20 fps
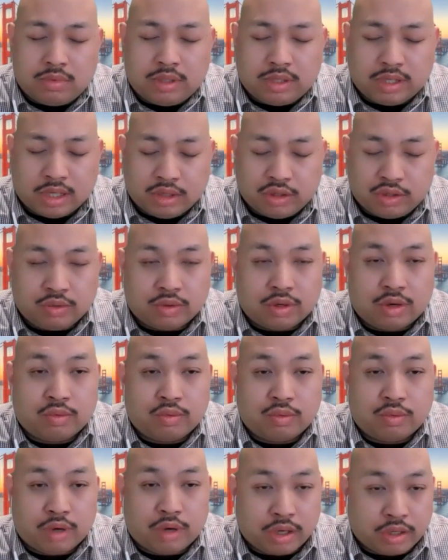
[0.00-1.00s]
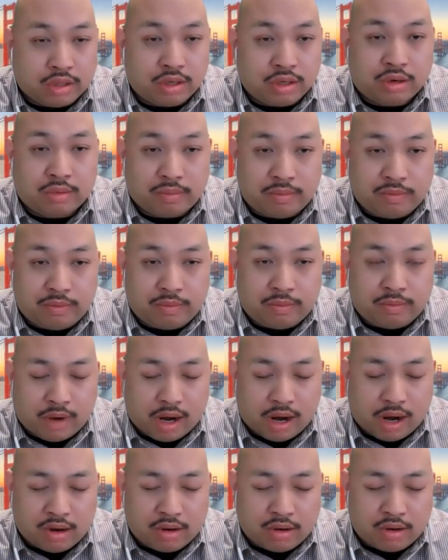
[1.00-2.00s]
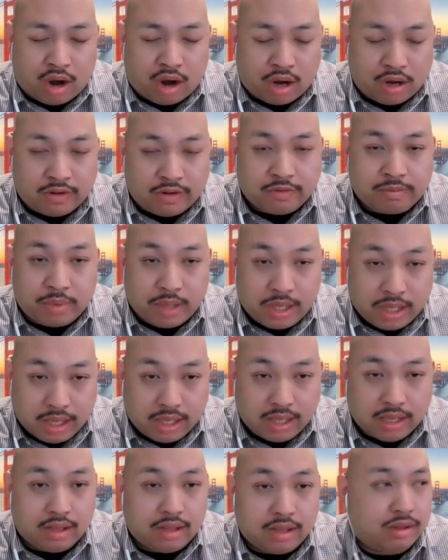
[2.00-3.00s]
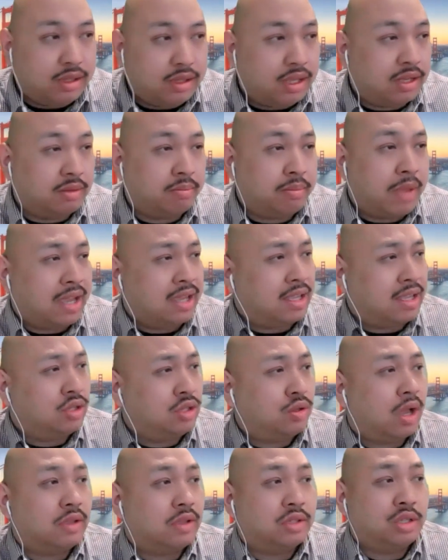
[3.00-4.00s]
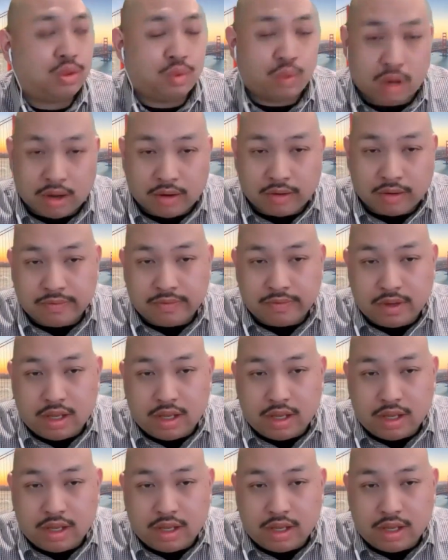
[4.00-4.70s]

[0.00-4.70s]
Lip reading: through a regular RFP done back in 2012.